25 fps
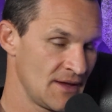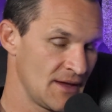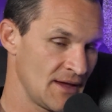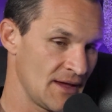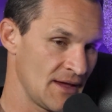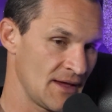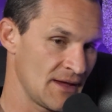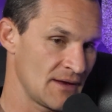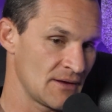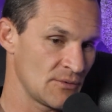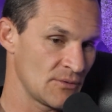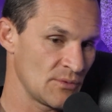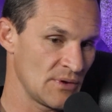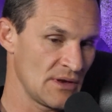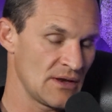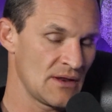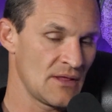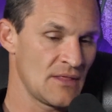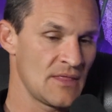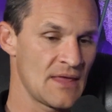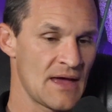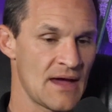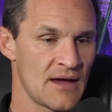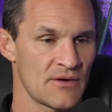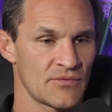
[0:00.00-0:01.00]
and we
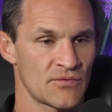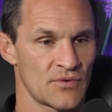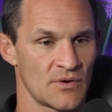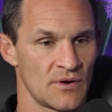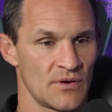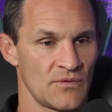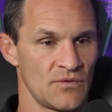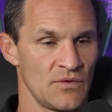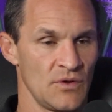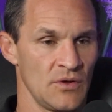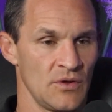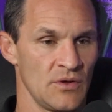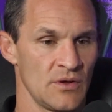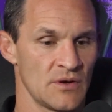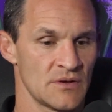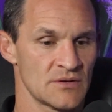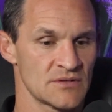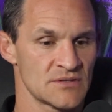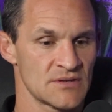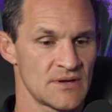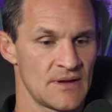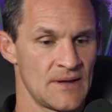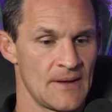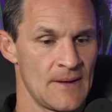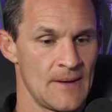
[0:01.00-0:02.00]
did that for a few
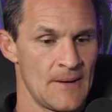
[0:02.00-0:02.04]
years.